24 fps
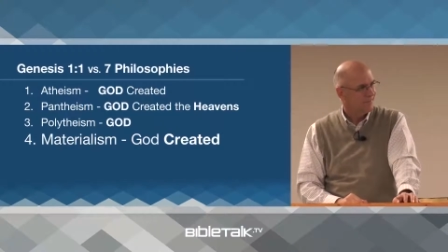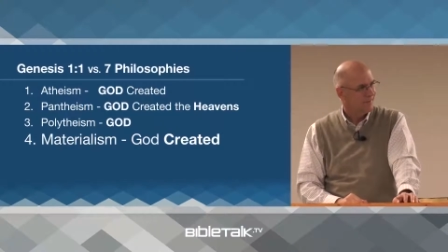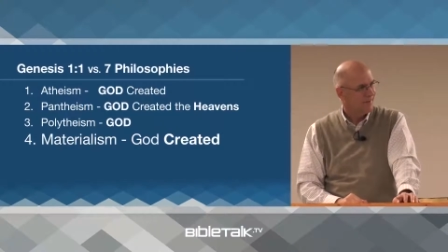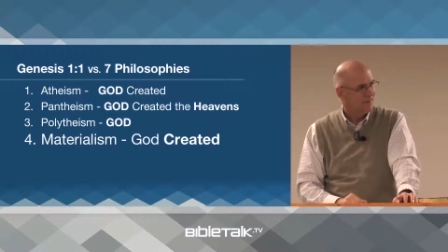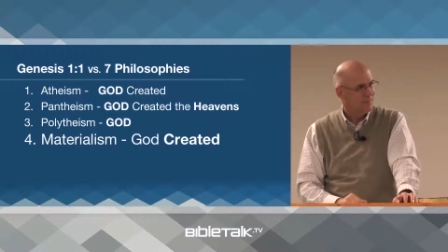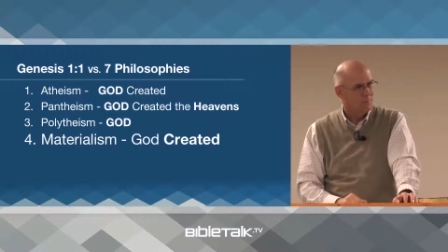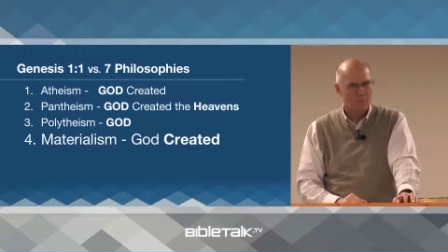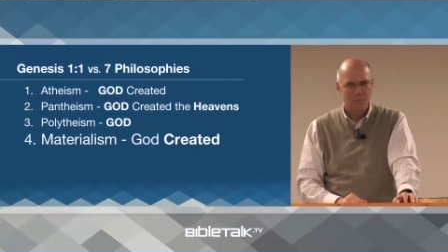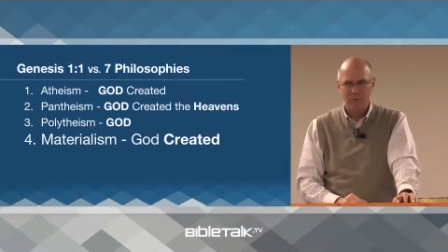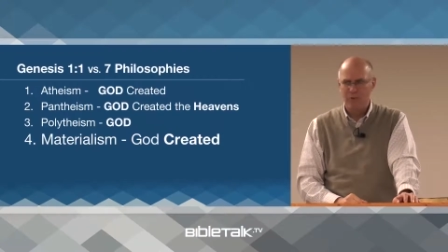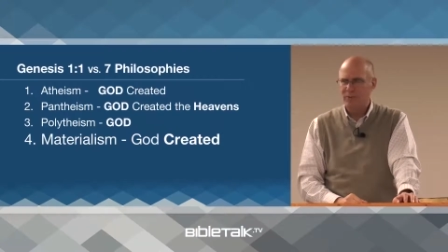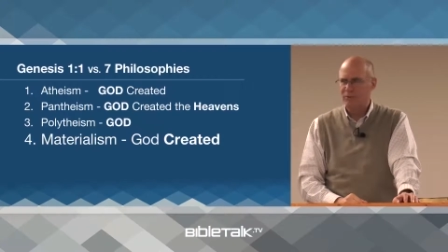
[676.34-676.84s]

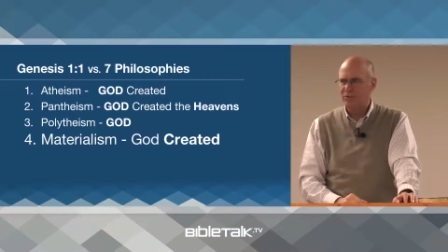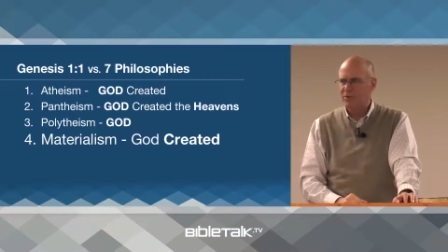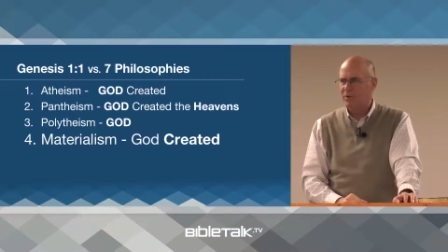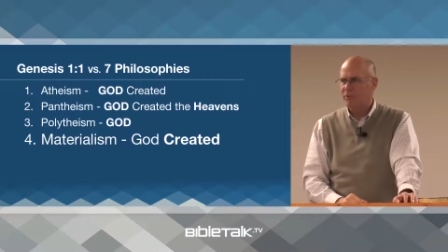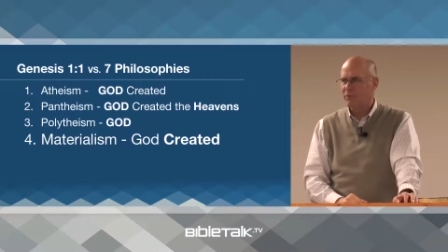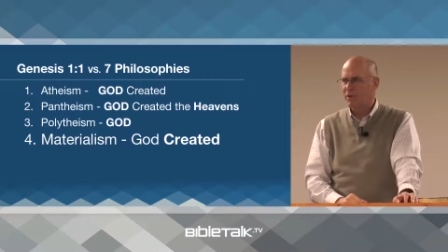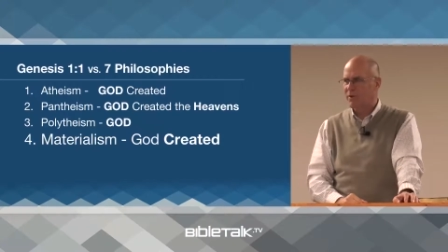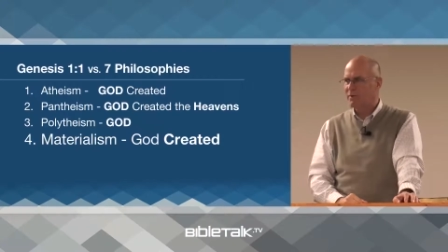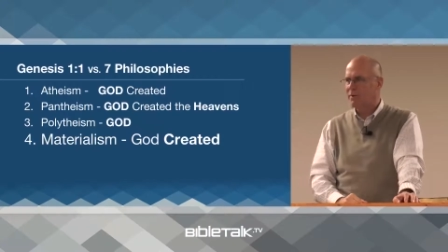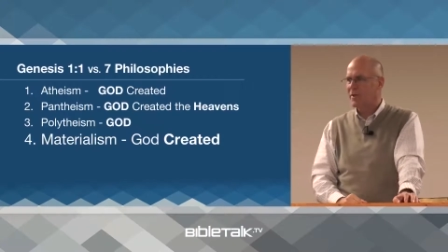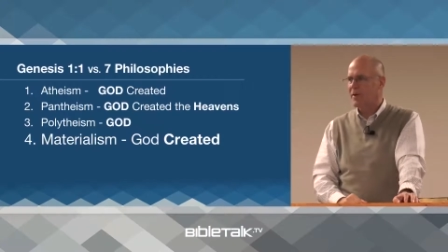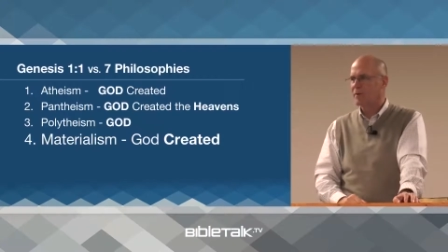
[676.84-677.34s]
And when people say,
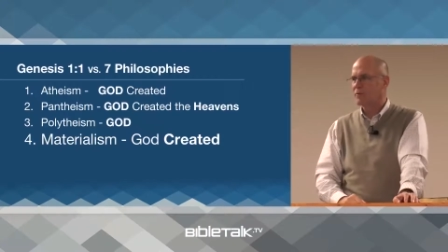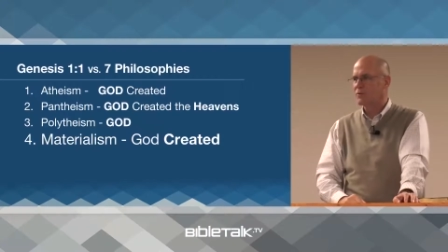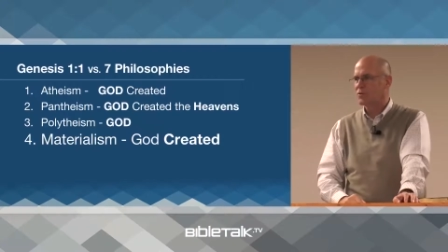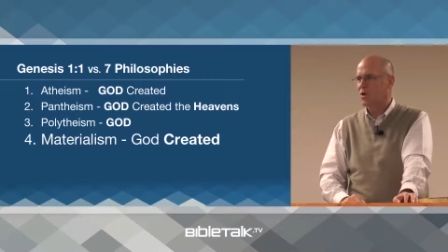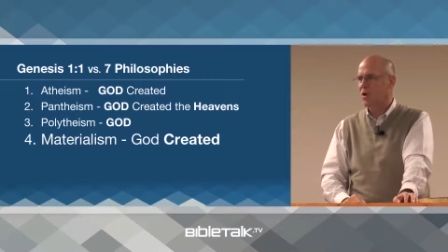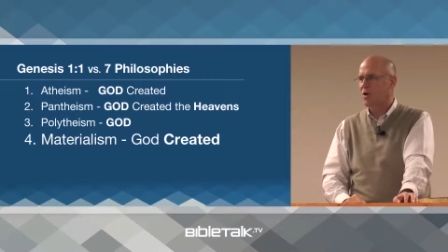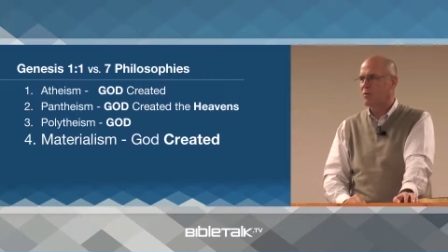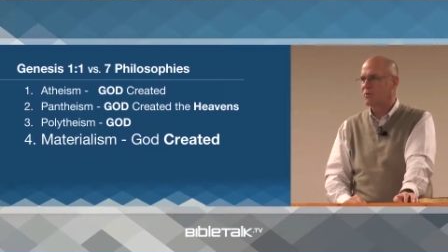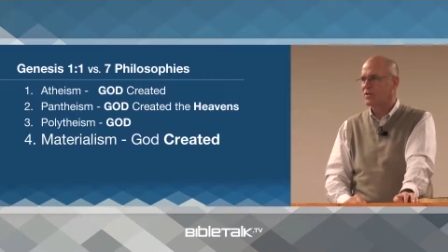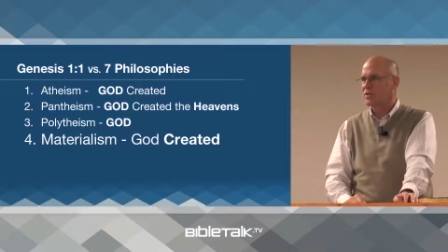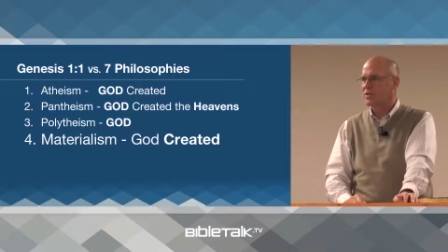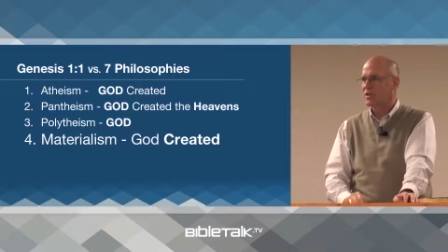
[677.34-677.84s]
what do you mean it was
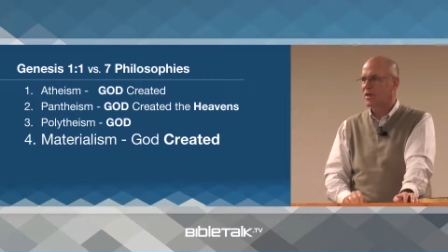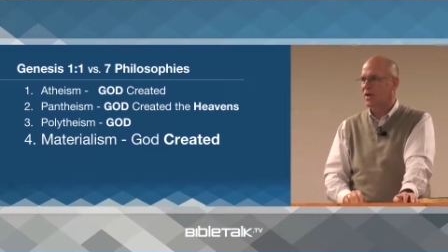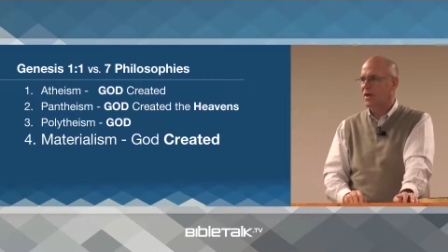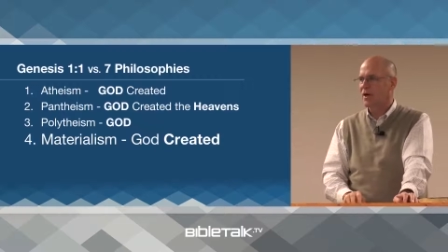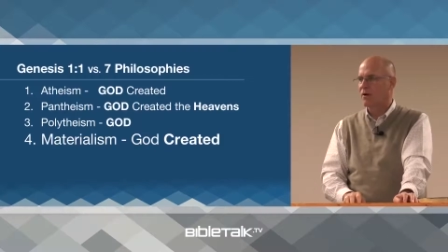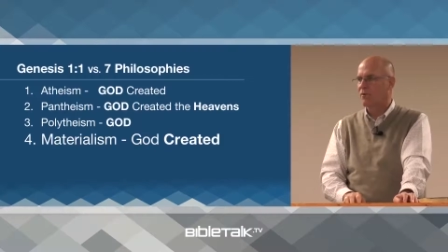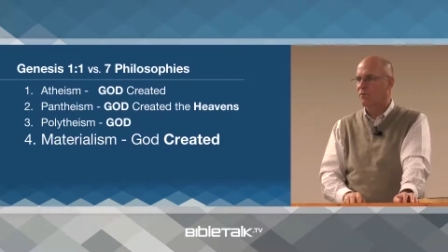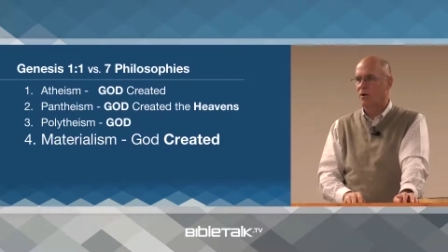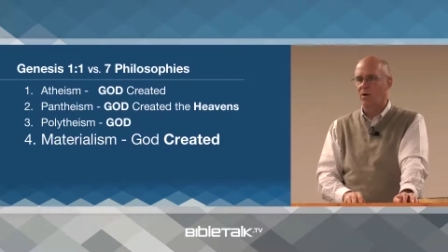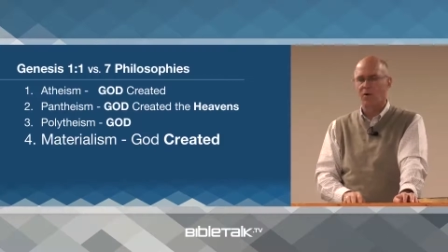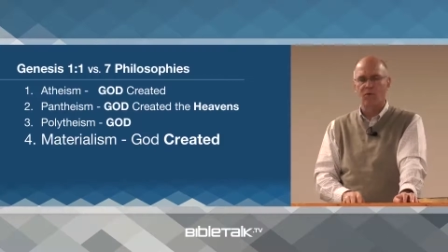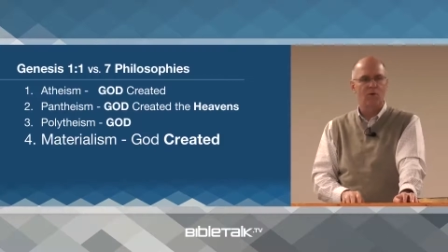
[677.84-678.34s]
always
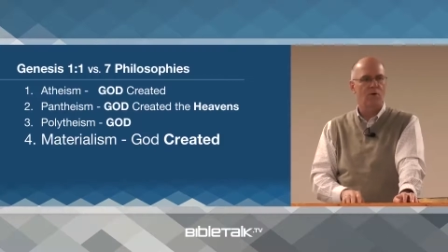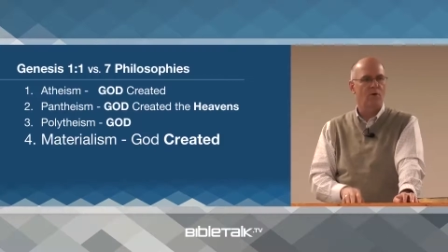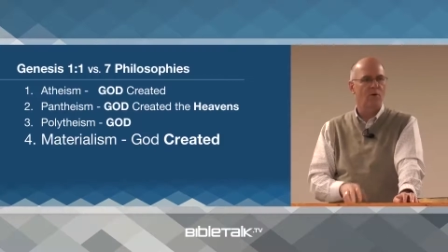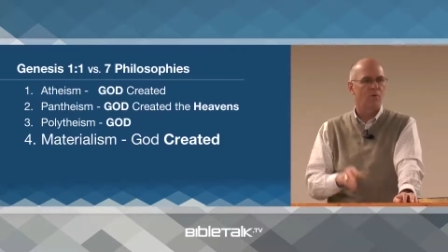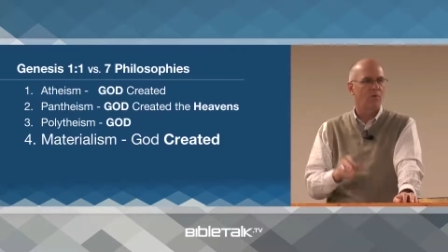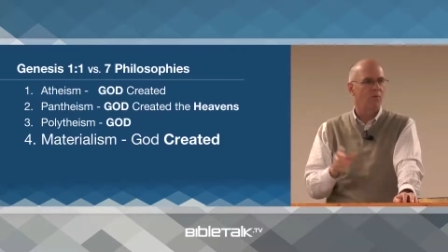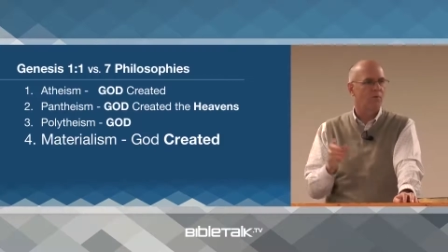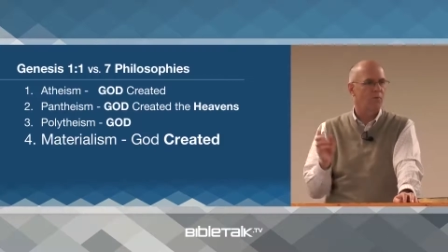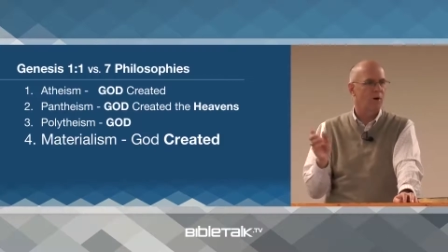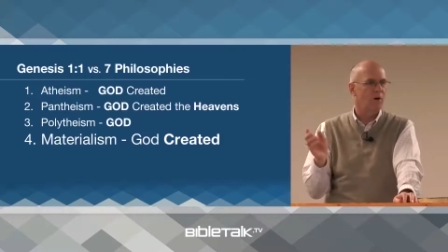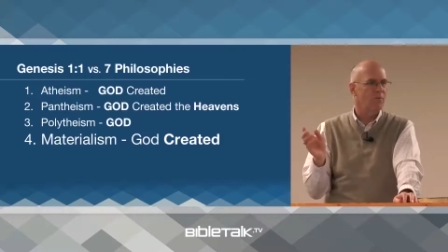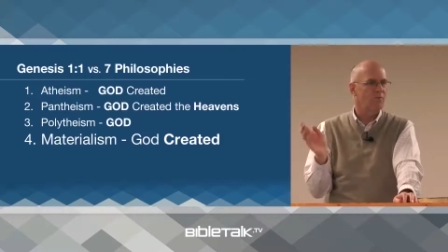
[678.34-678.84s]
there? Well,
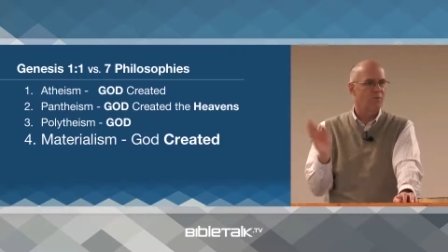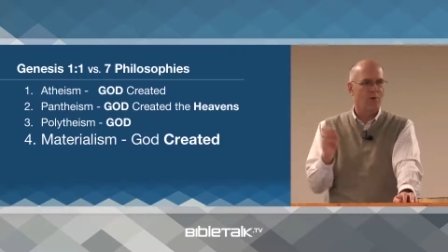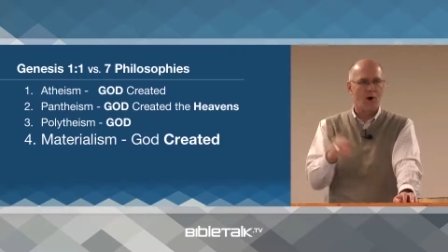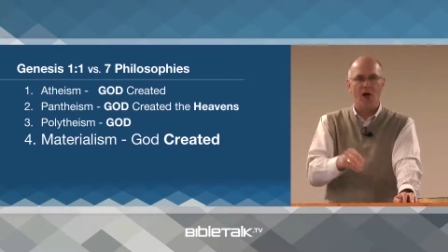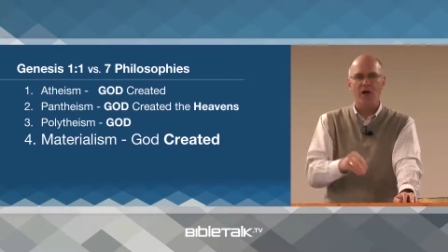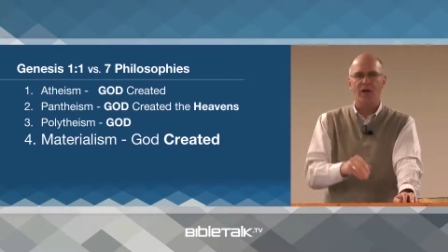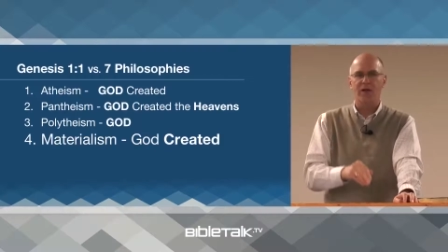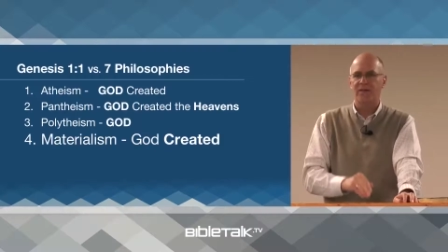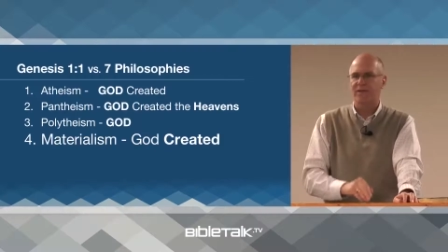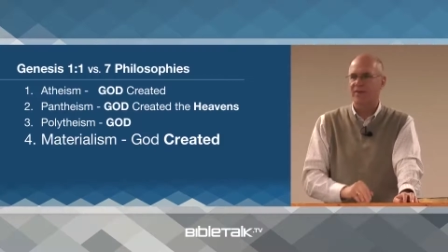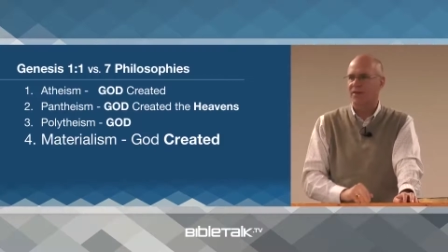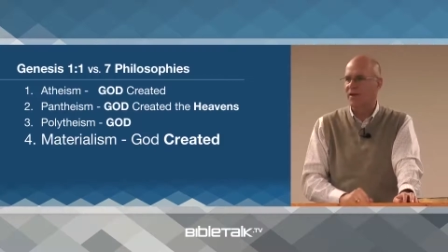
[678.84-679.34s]
what
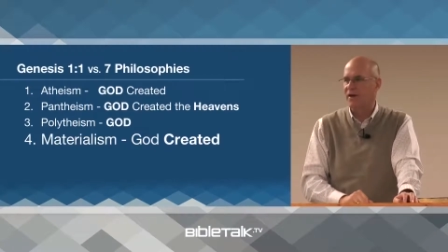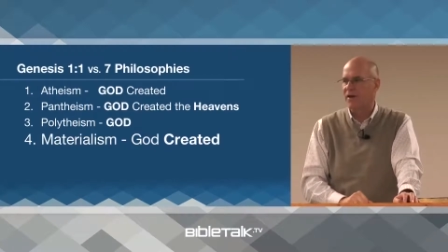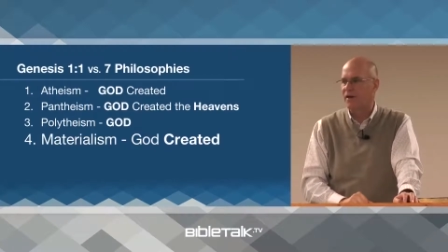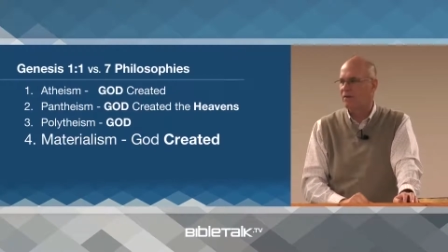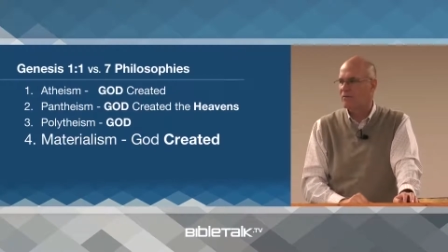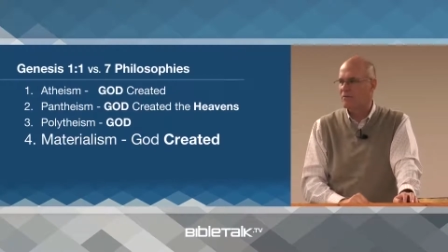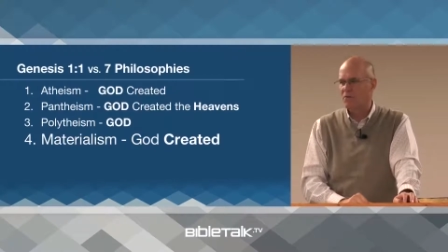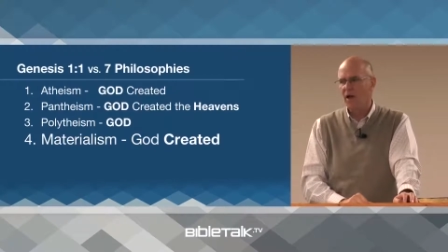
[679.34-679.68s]
brought it there?